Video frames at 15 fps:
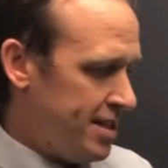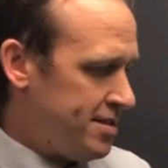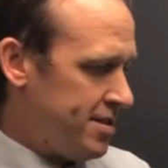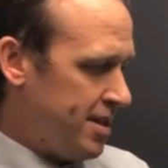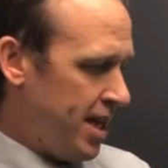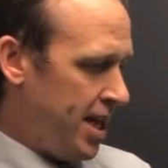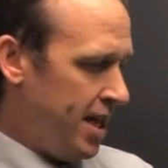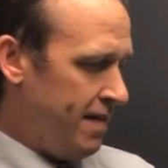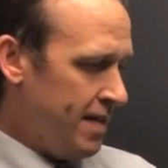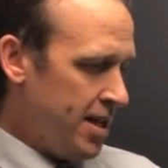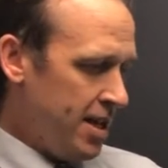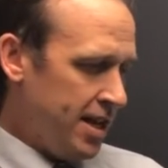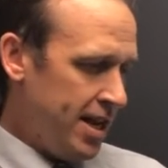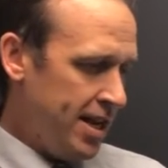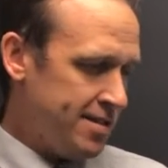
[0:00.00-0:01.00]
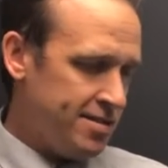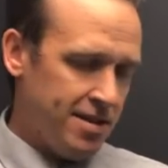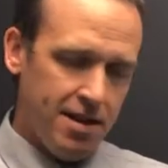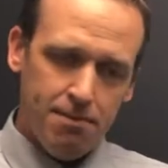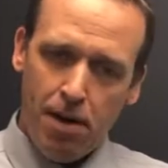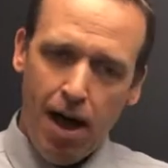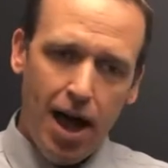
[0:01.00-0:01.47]
It's
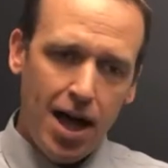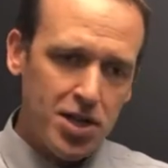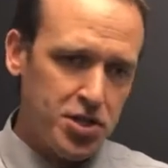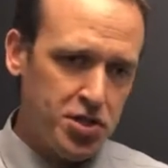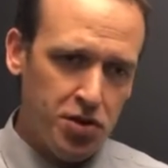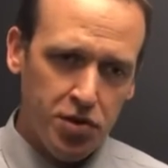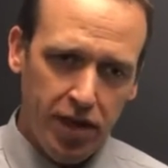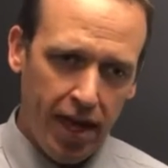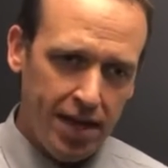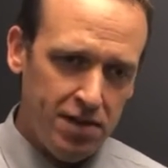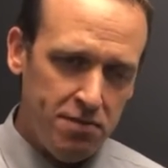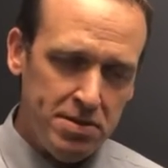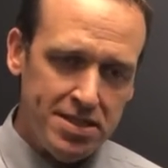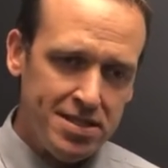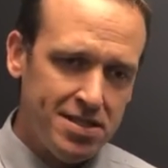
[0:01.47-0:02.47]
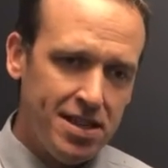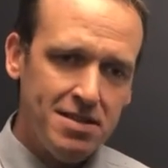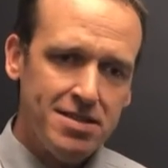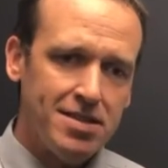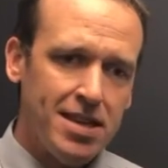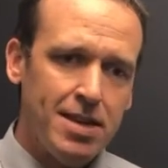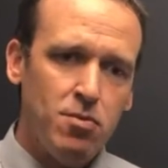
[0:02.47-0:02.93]
a posture thing. You've been sitting
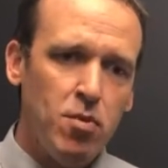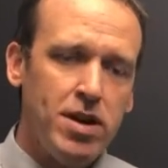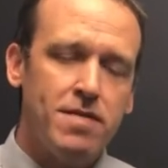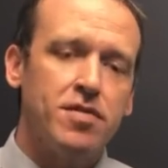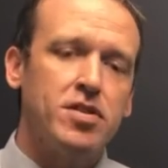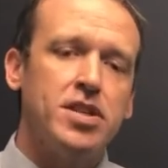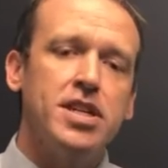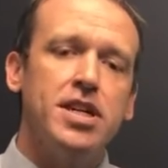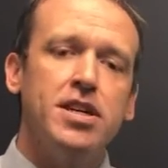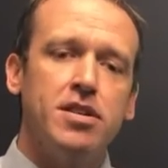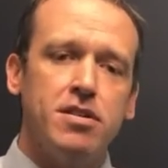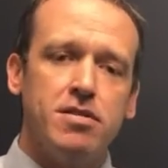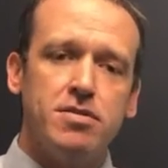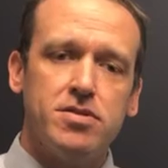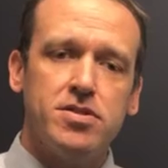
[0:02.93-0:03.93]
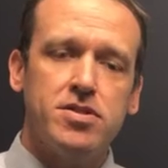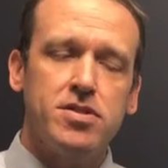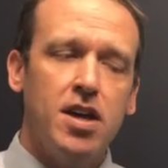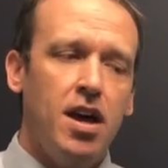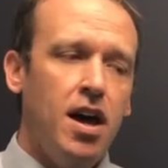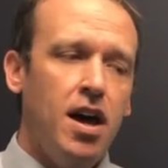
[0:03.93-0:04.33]
the same way for years.